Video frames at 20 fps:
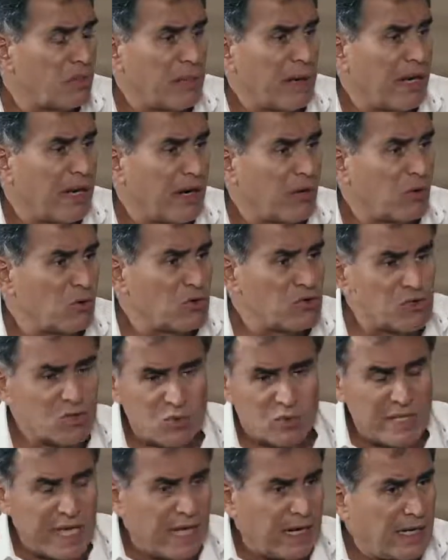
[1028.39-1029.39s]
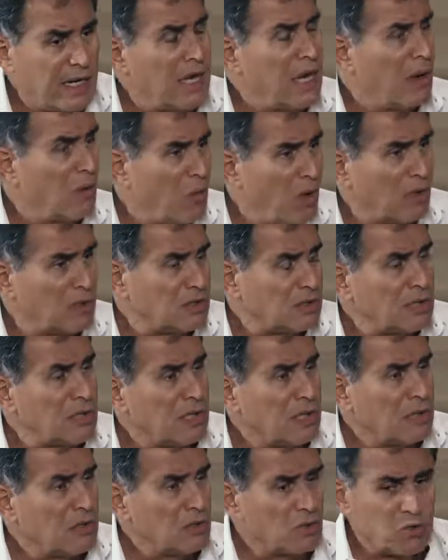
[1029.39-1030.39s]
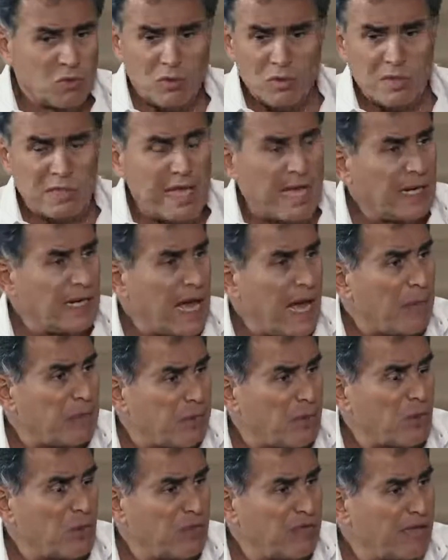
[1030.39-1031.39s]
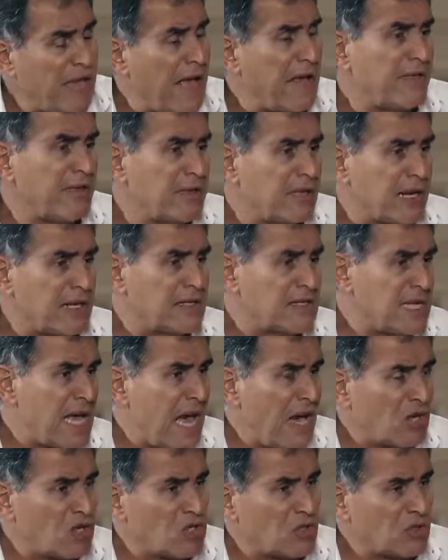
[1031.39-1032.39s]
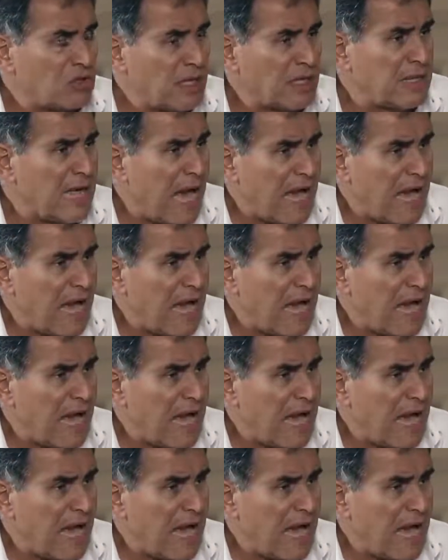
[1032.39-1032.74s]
Belarus to then what? To then approve every transaction that